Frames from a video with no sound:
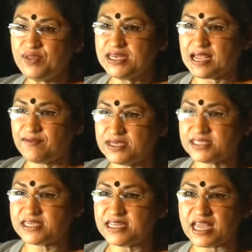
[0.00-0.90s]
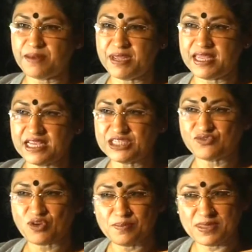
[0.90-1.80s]
of the diversity can be
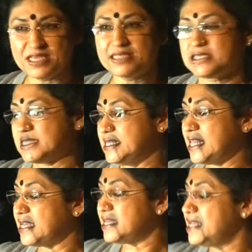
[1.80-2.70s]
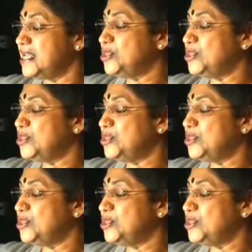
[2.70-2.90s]
gauged from this, that in